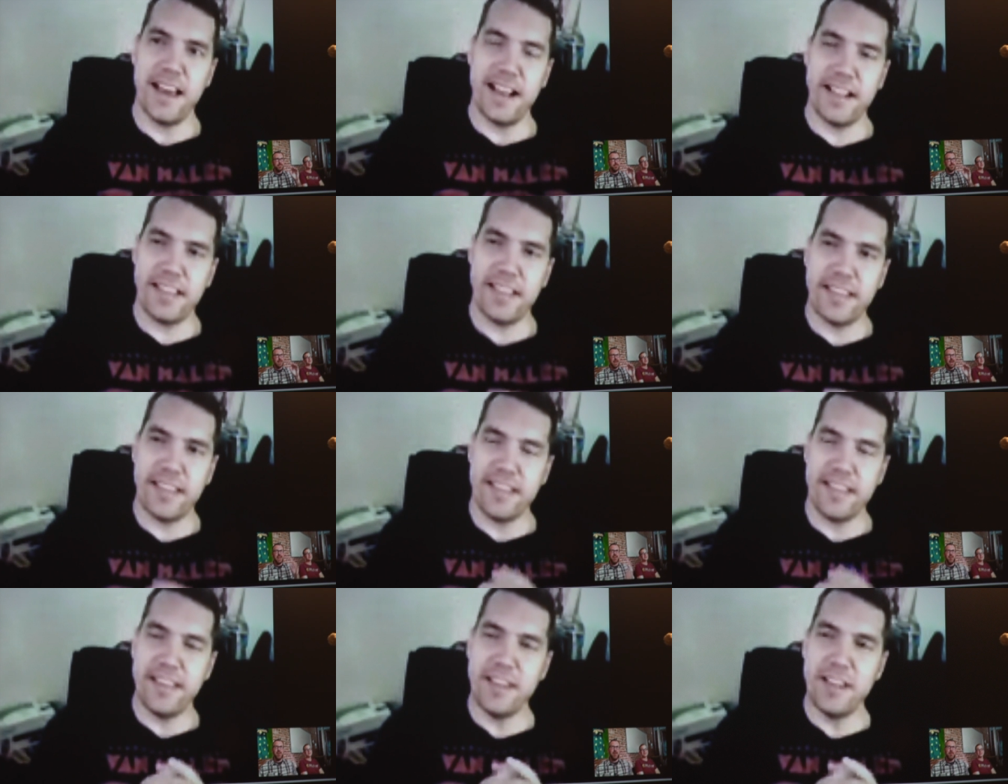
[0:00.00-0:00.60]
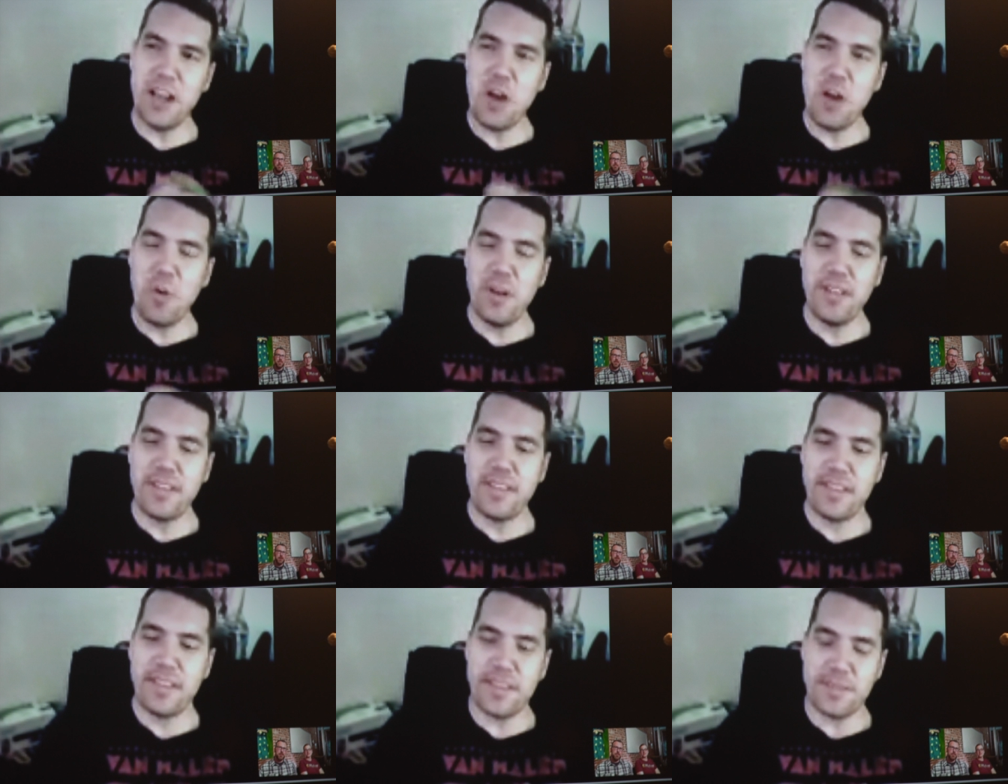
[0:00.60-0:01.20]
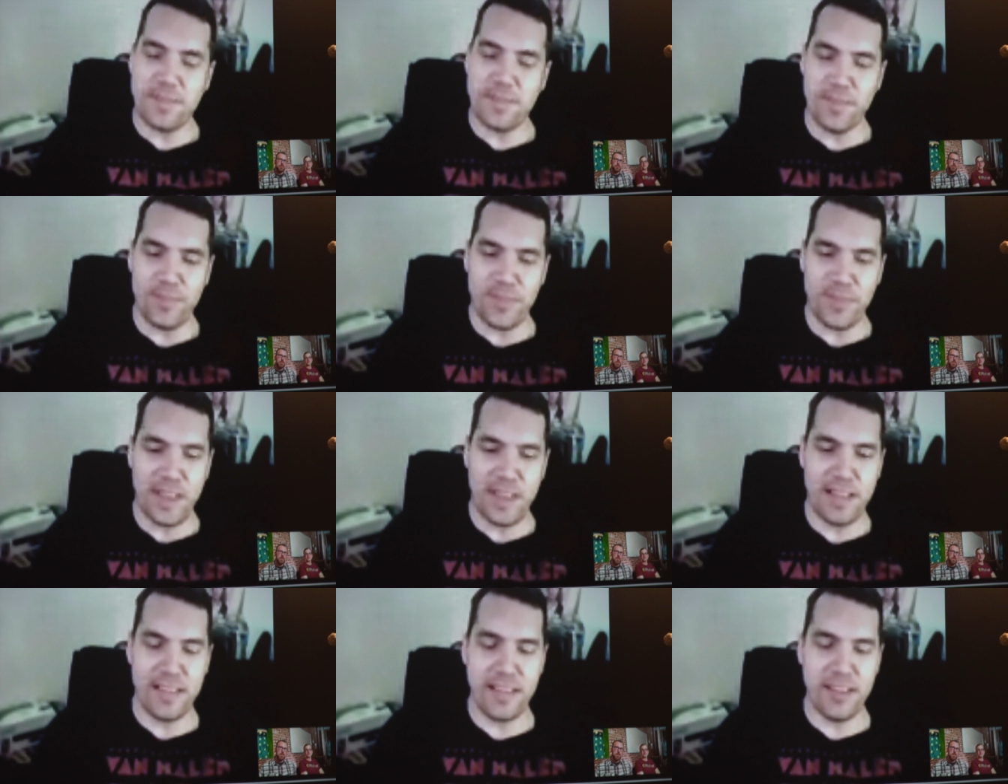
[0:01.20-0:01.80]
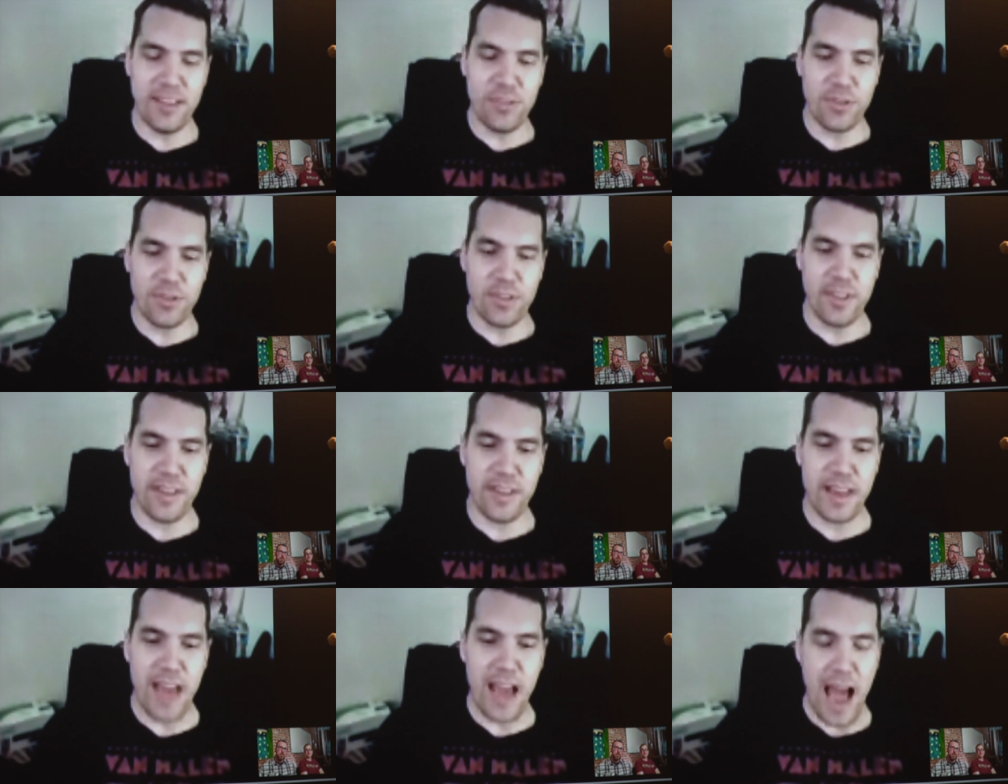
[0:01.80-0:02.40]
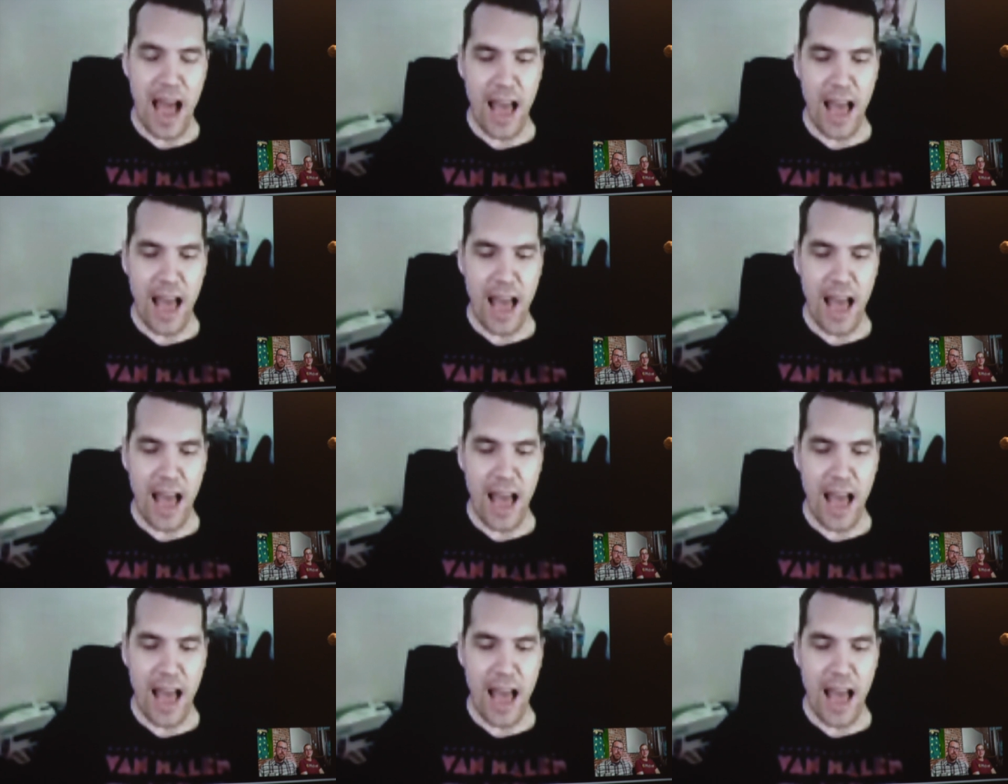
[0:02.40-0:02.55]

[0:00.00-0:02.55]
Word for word: it's, I don't know. You know it's. It's interesting.